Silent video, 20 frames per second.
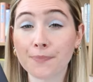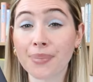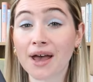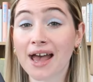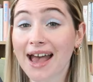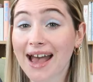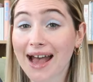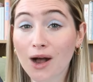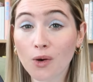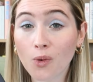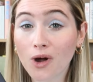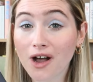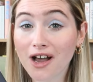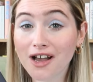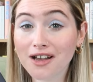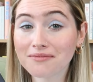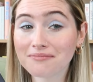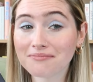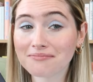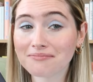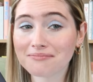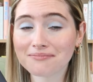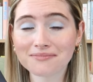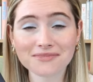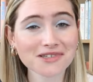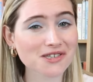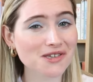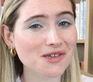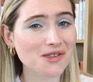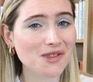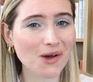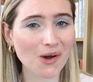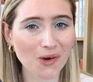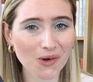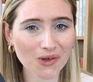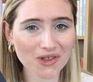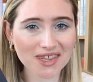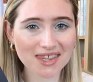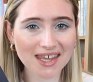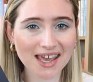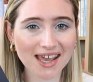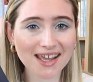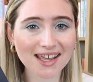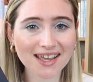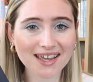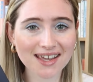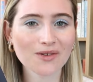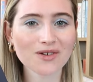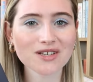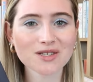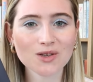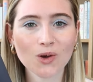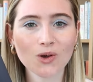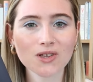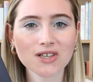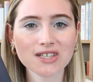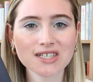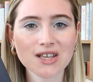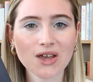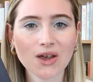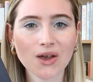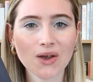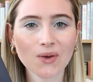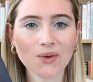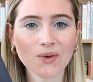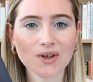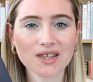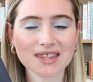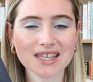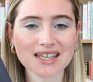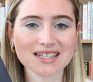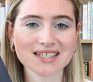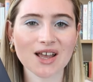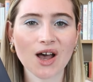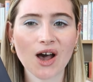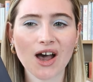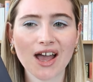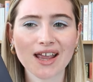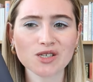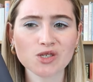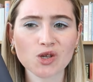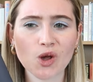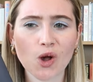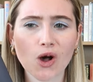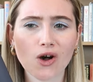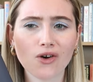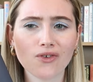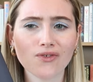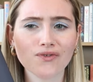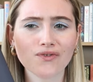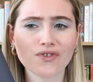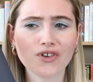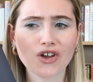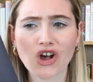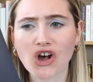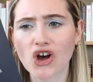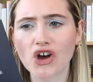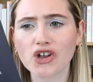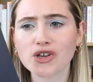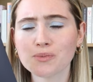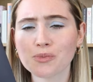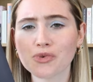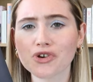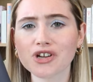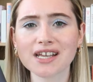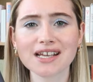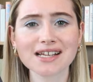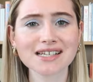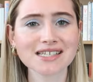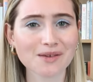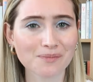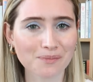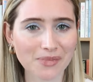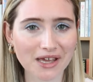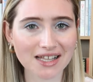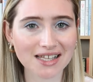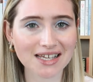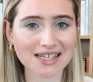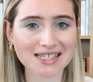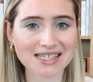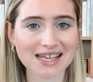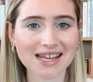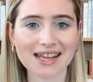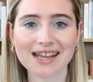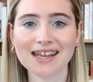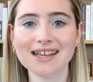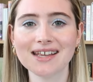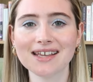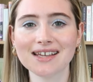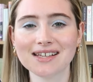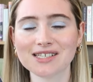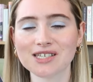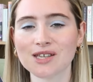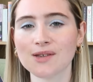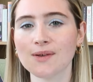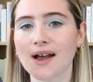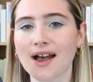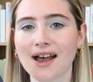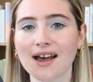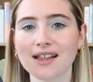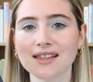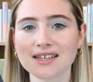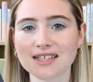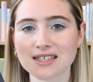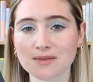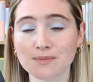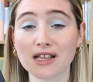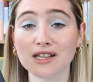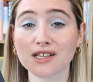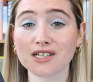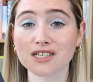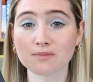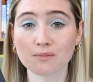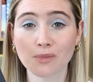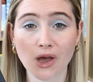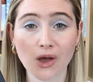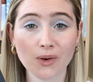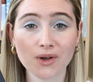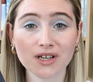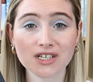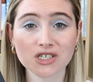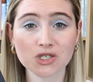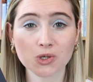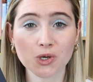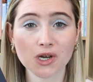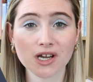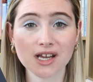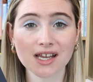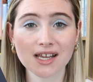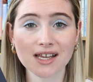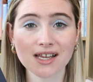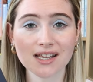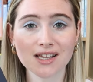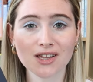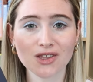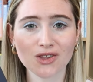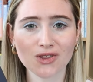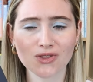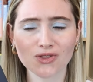power to the whole thing. There is also this kind of unpredictability to Alice Miller's poetry